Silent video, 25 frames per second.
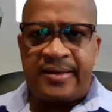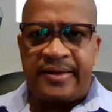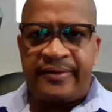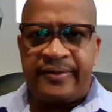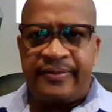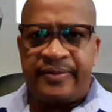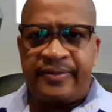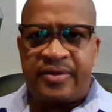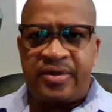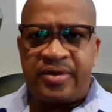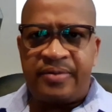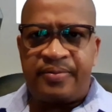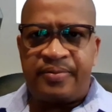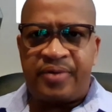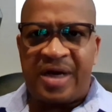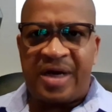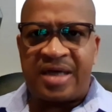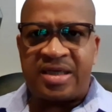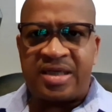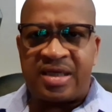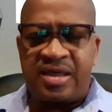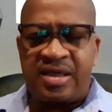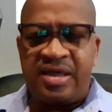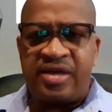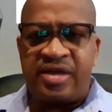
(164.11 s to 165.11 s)
to
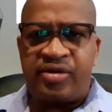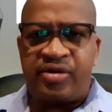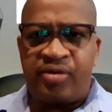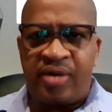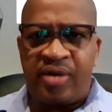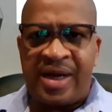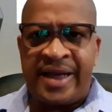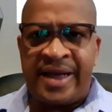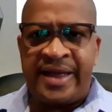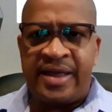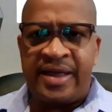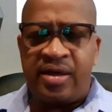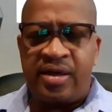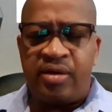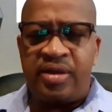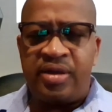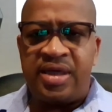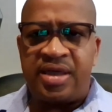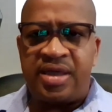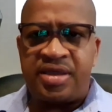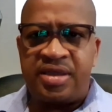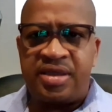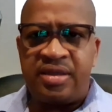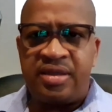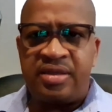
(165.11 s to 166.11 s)
practically cry on
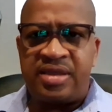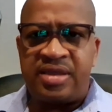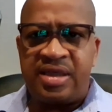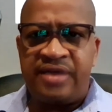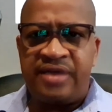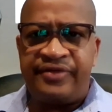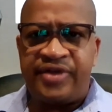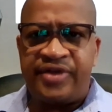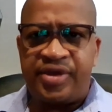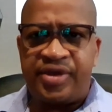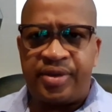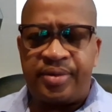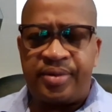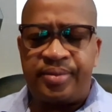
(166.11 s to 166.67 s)
national television